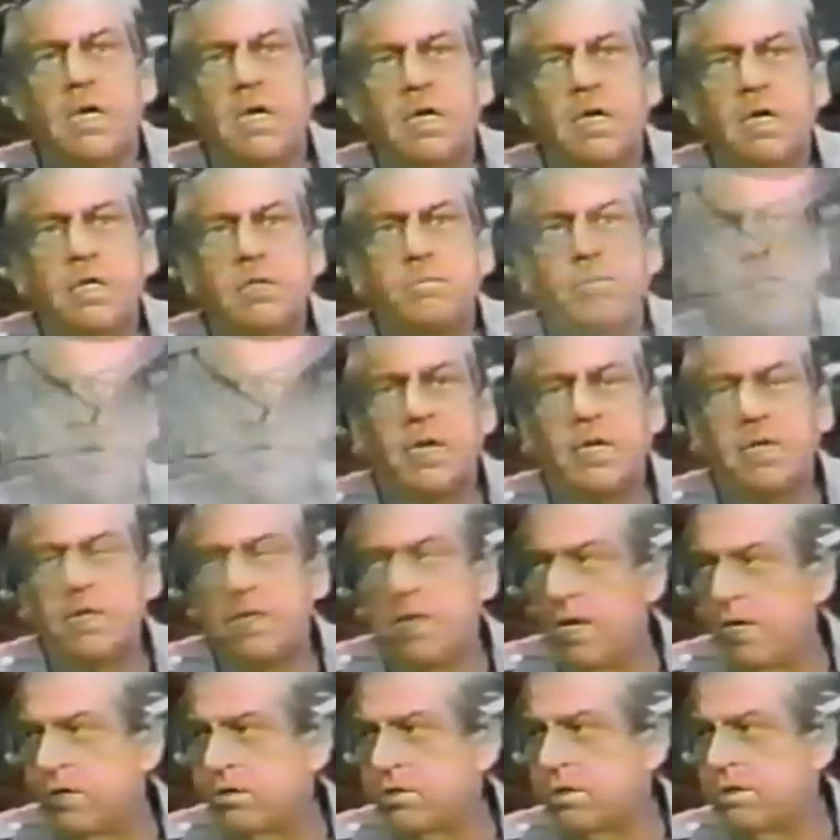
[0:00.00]
His banking
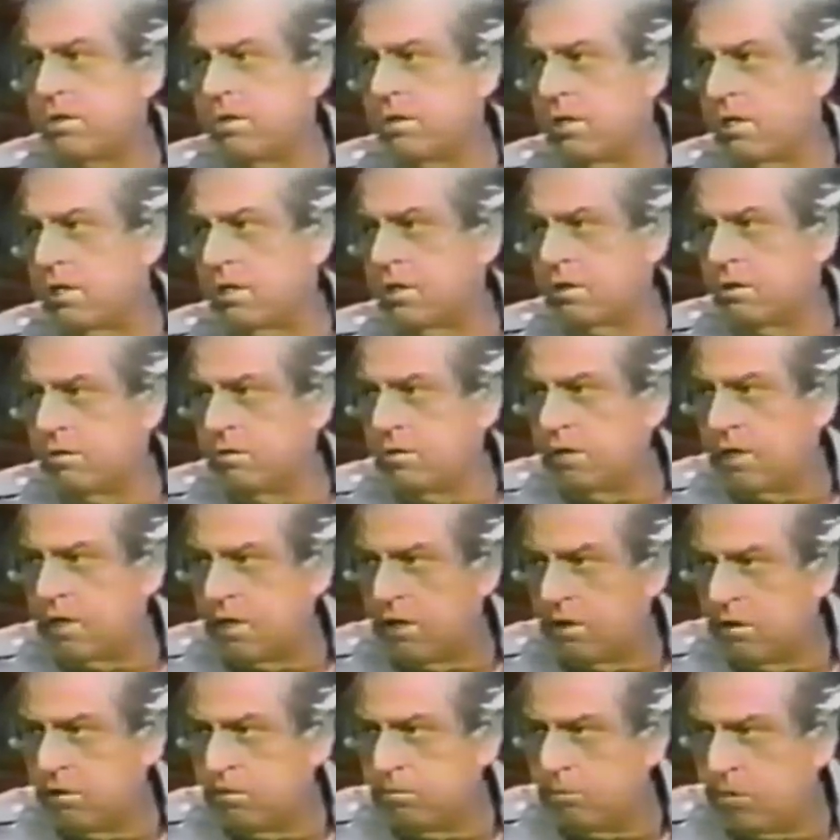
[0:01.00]
house in New York, Kuhn
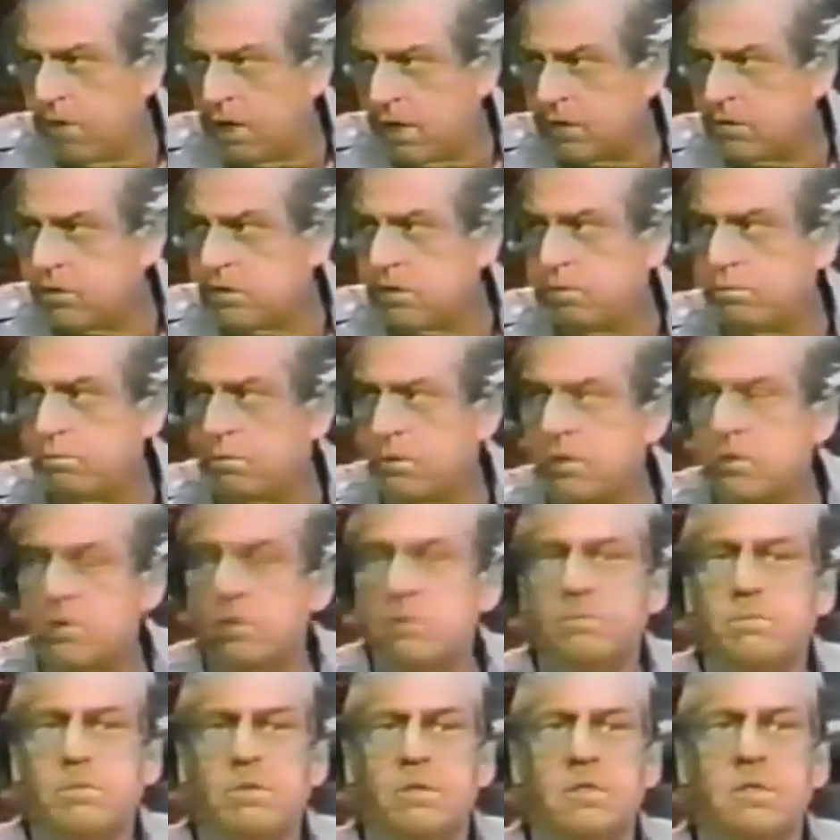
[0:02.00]
Loeb, was the
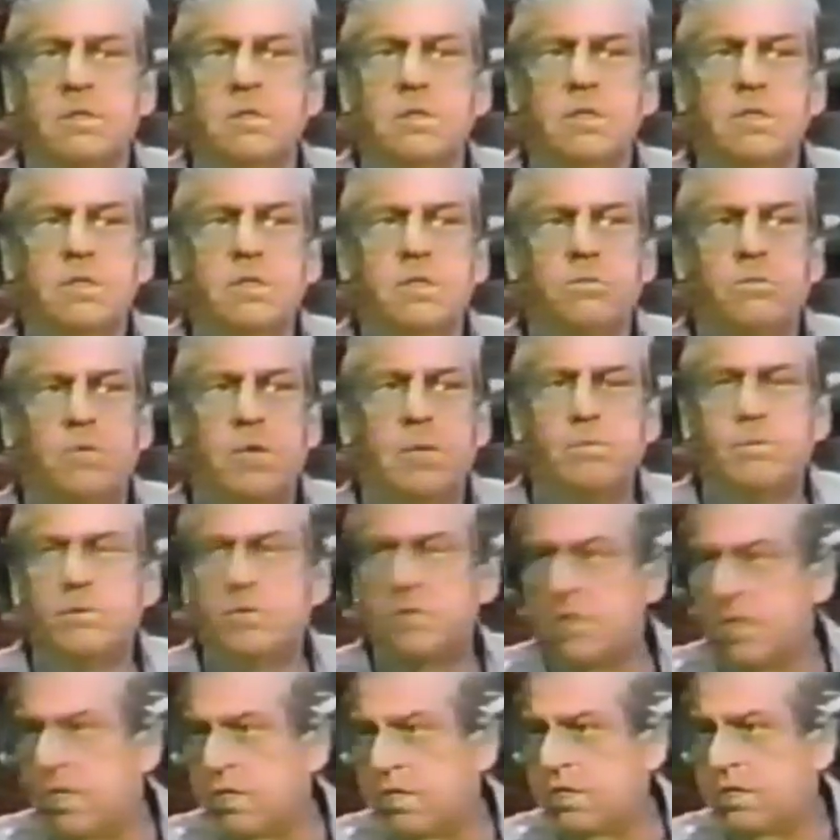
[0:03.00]
principal
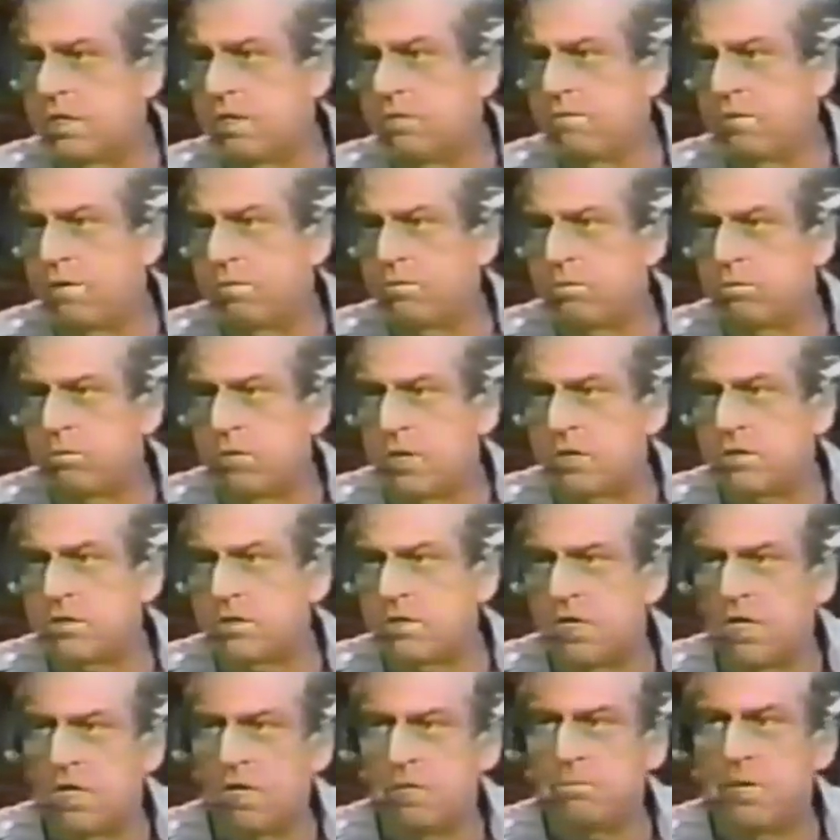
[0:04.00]
representative of the
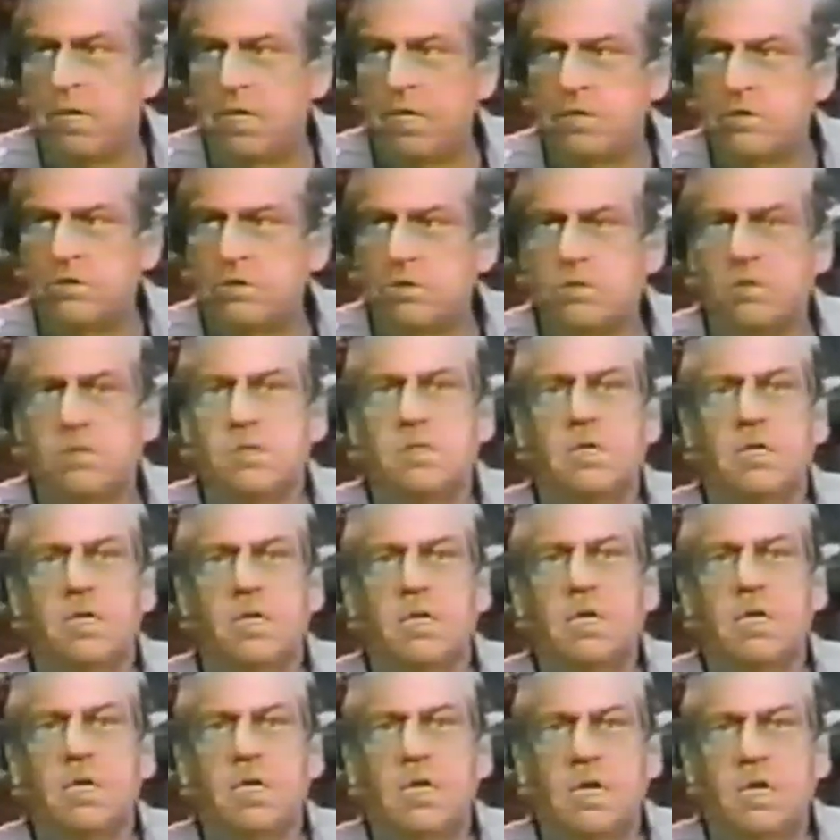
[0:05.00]
Rothschild banks
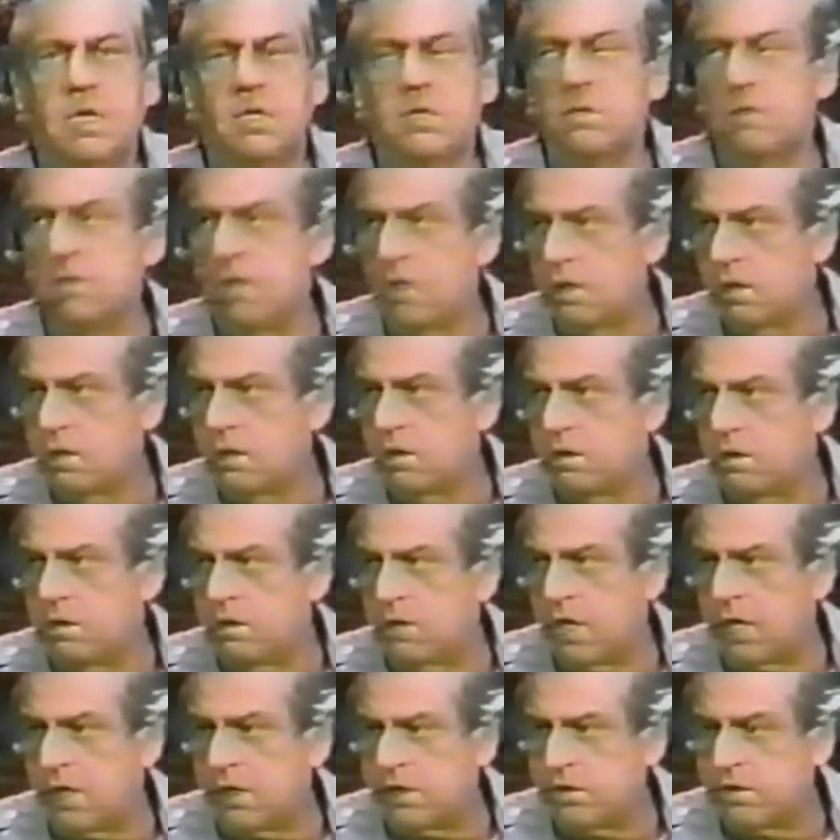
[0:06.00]
in the
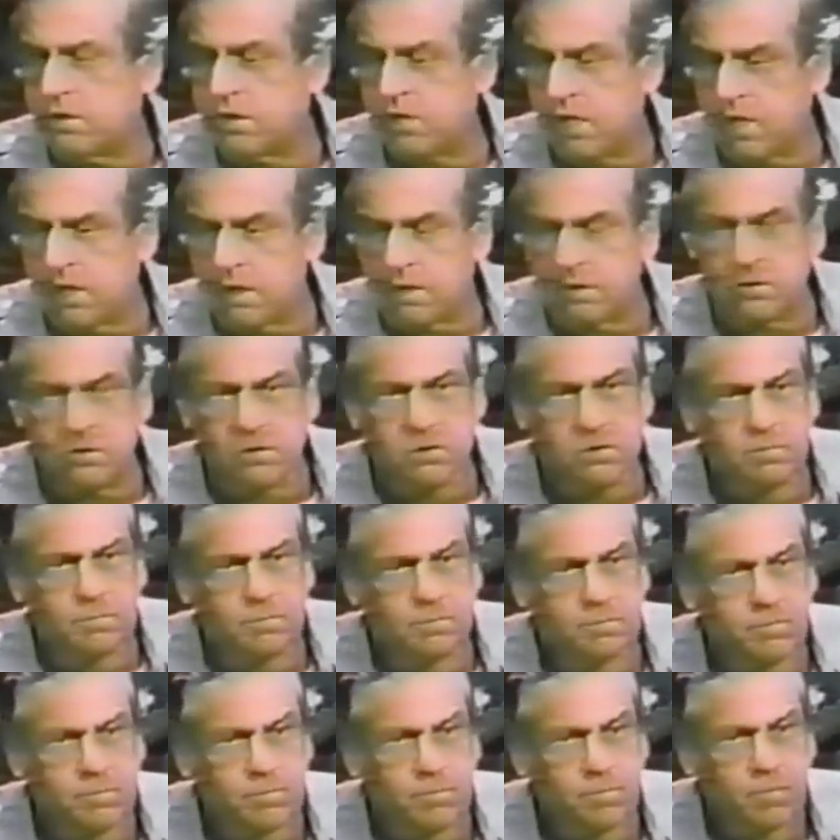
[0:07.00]
United States.
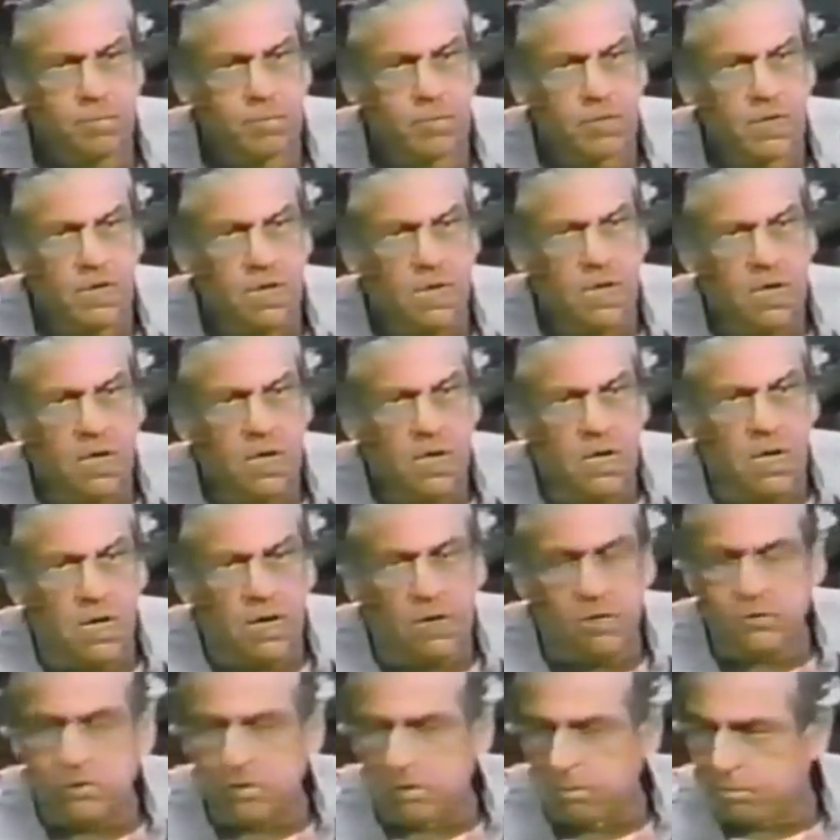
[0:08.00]

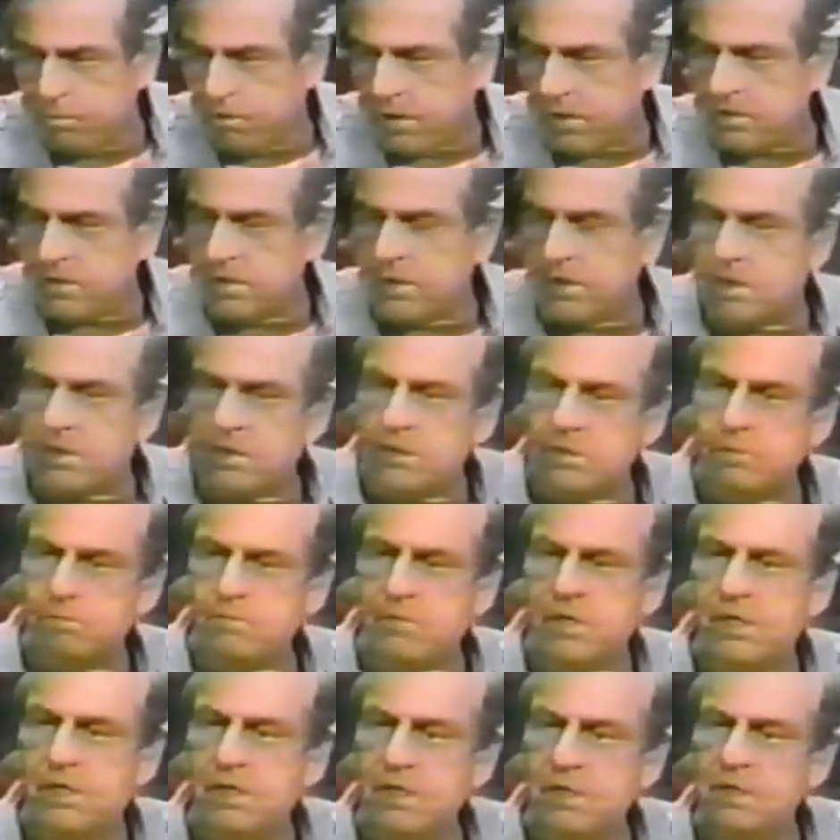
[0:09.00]
Also present at this
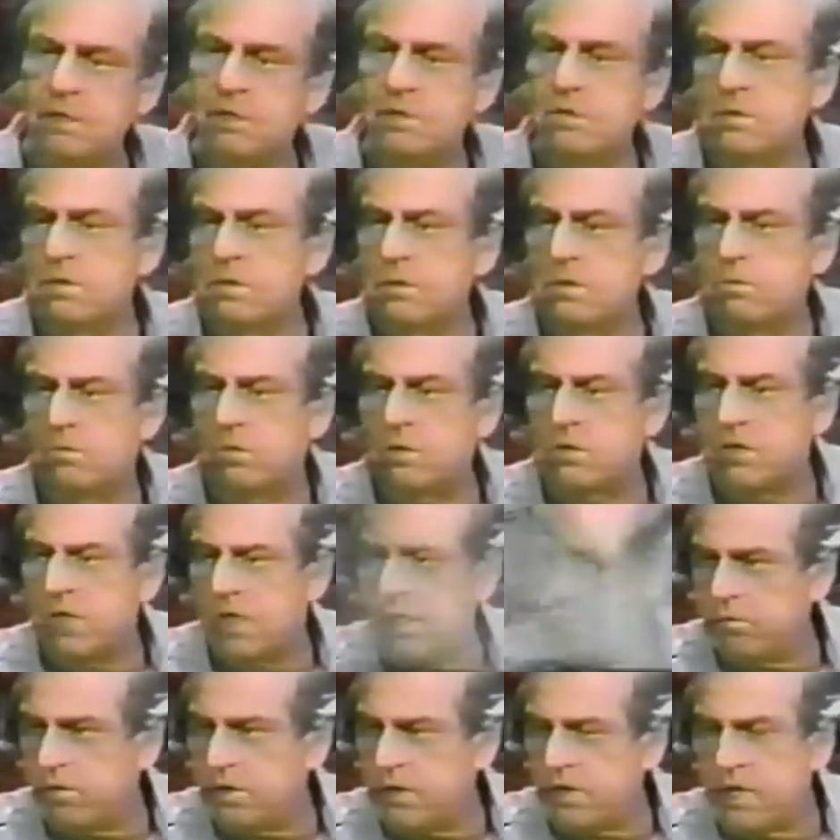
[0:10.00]
meeting was
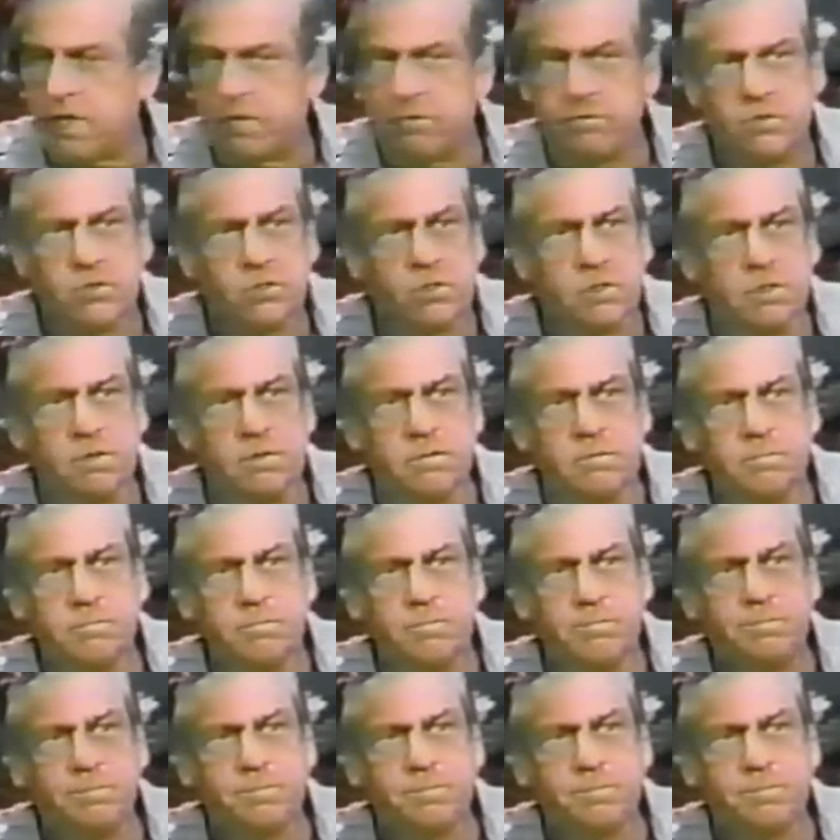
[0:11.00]
Henry Davison,